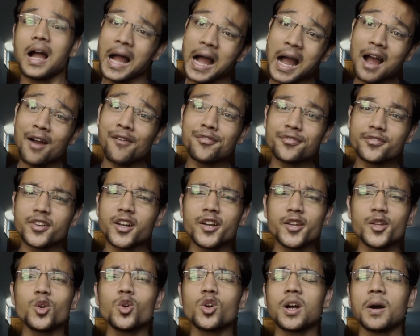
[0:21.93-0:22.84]

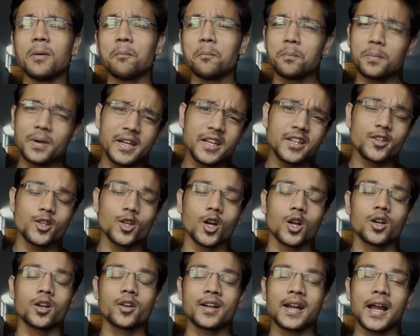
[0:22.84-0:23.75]
after you complete
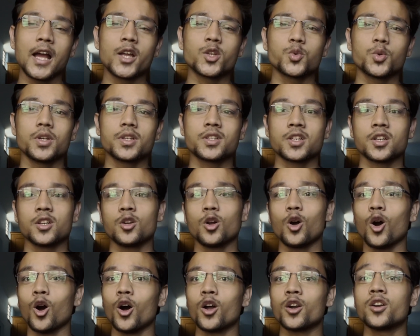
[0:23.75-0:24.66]
your graduation
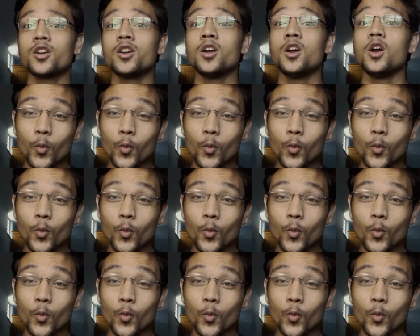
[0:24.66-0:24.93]
or